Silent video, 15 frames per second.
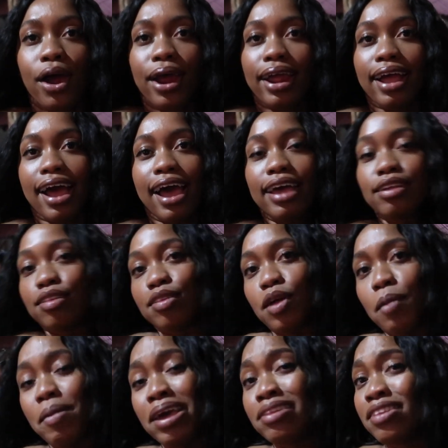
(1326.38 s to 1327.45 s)
Alright guys,
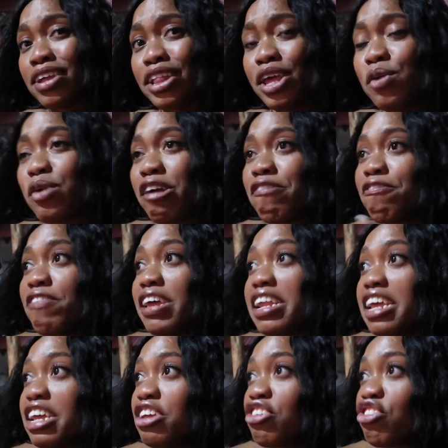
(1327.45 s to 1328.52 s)
so basically we're
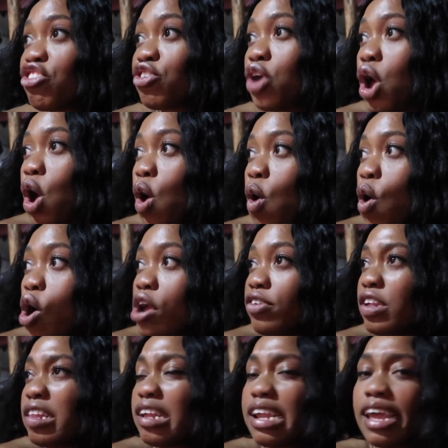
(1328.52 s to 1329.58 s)
finished.
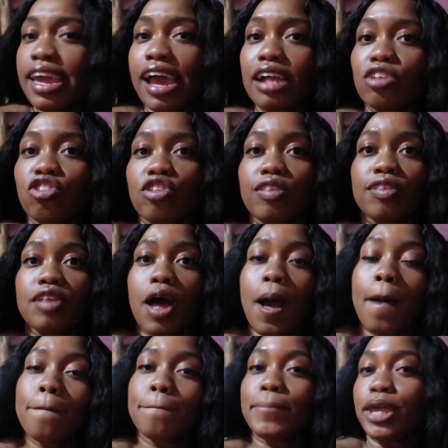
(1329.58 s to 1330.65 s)
Just gonna catch
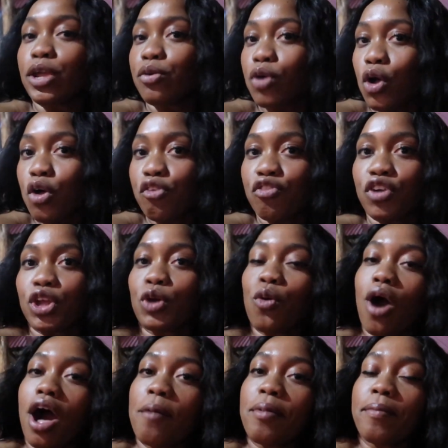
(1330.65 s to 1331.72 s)
some B-roll for you
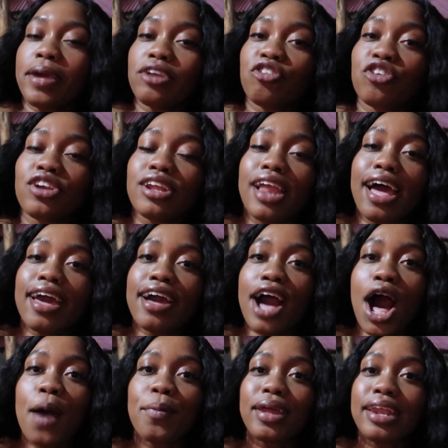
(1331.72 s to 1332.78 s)
all, but make sure you like,
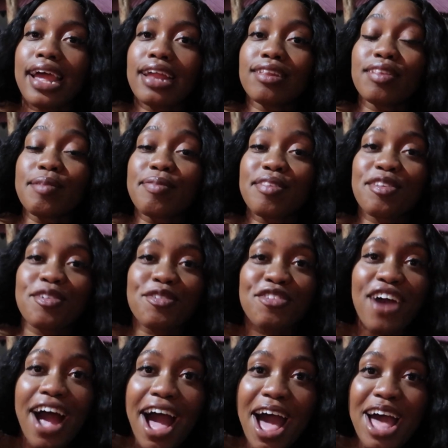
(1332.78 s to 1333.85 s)
comment, and
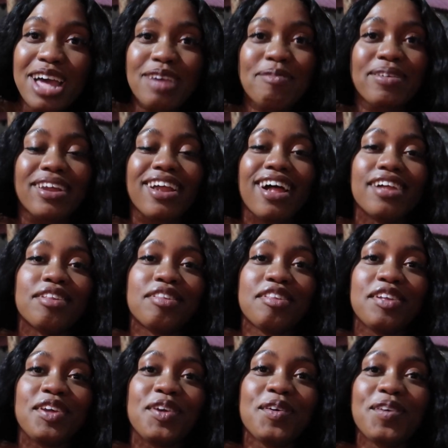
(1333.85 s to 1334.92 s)
subscribe, and I'll
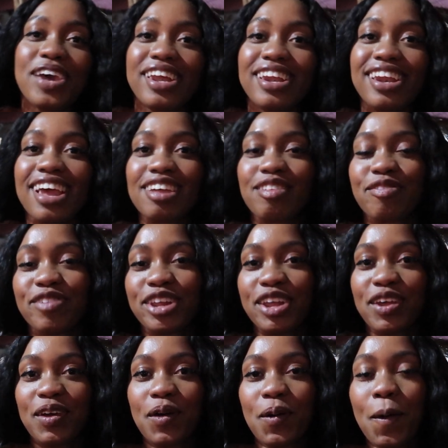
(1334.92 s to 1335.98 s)
see you in the next
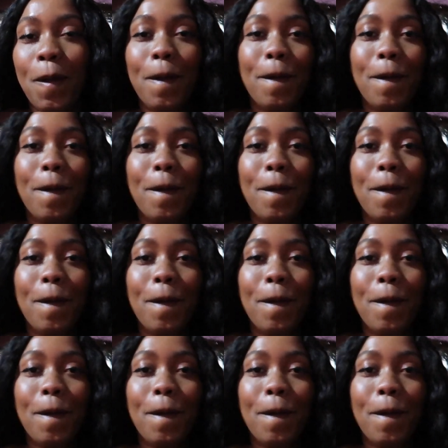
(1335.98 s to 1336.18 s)
video.